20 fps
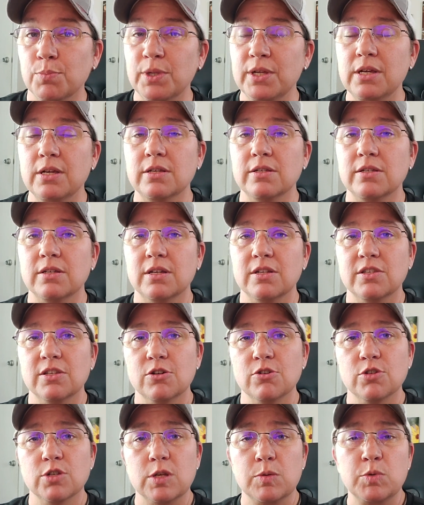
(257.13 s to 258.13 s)
please
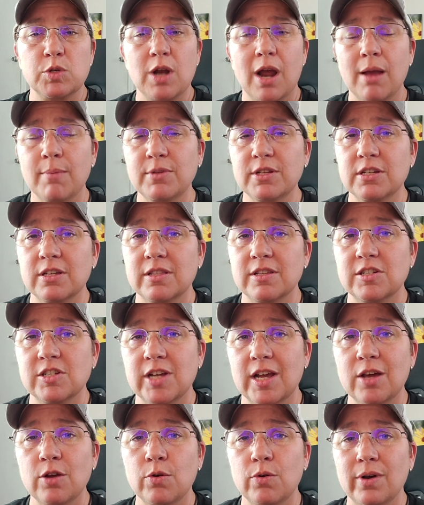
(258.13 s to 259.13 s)
consider subscribing to the
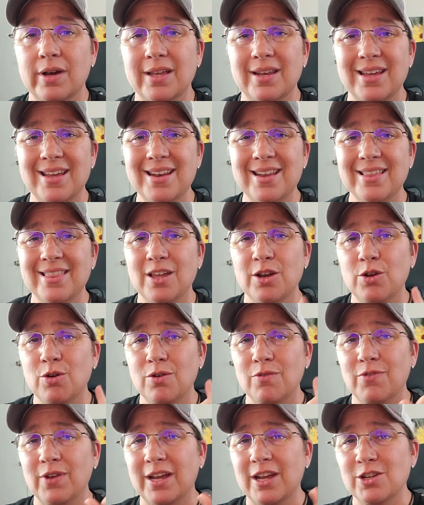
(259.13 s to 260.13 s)
channel and hitting that
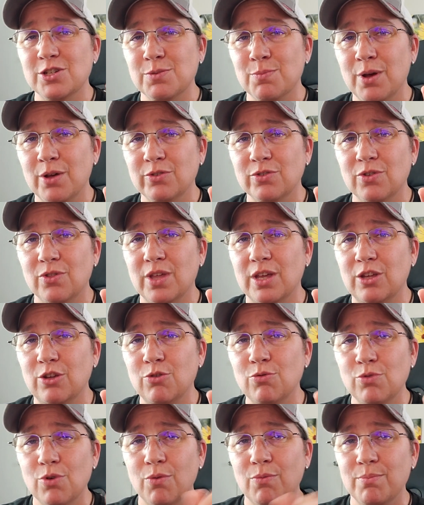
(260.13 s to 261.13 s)
notification bell so that
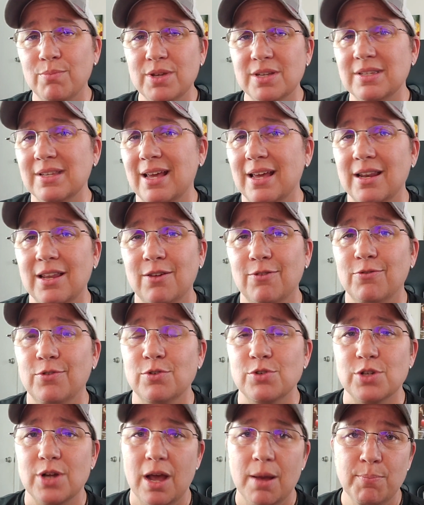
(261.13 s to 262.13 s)
you don't miss any
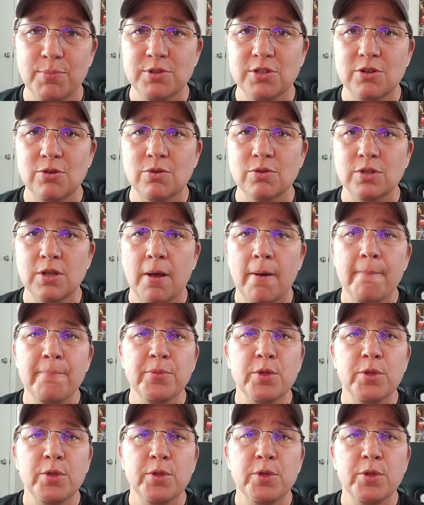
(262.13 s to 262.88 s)
future episodes.